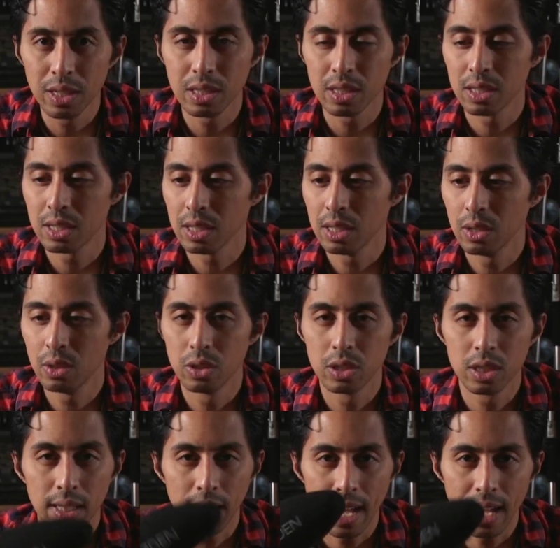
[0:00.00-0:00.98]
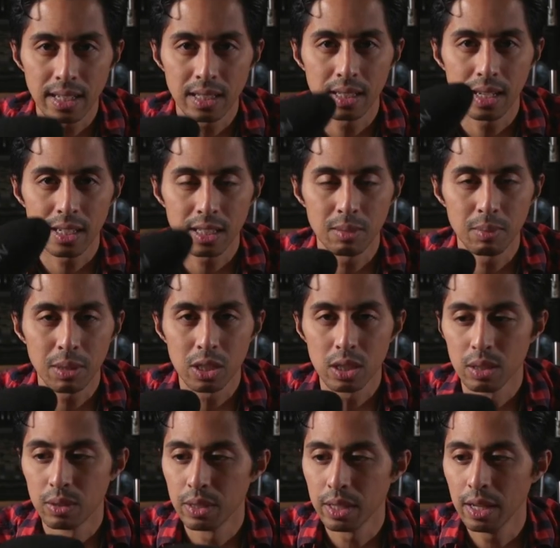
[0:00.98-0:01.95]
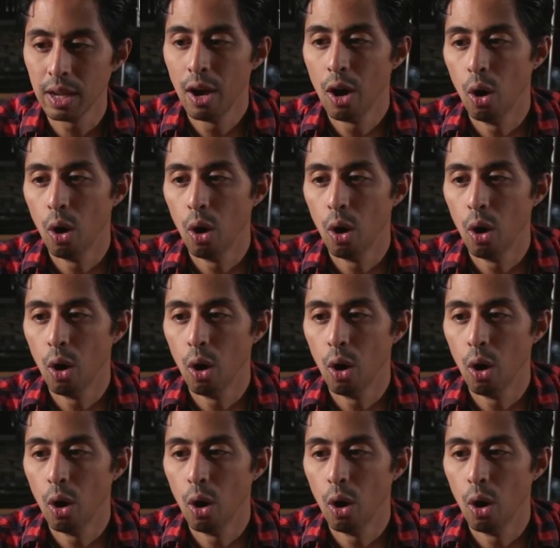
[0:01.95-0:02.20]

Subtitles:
reason to use the Azden SMX-30